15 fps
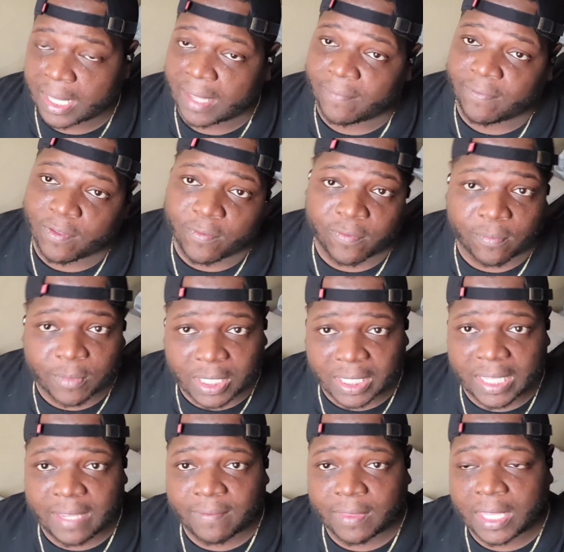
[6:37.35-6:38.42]
If you're from
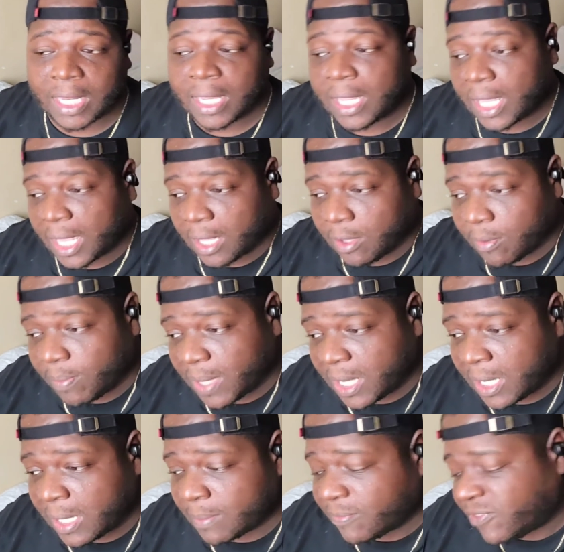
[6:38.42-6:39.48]
Cleveland and you've been
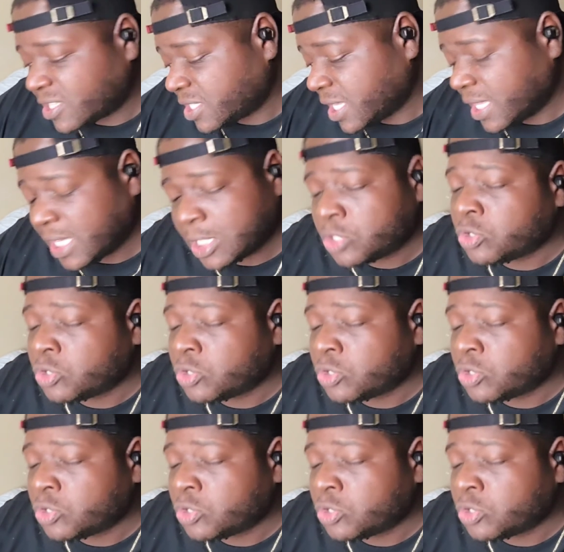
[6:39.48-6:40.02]
in facilities,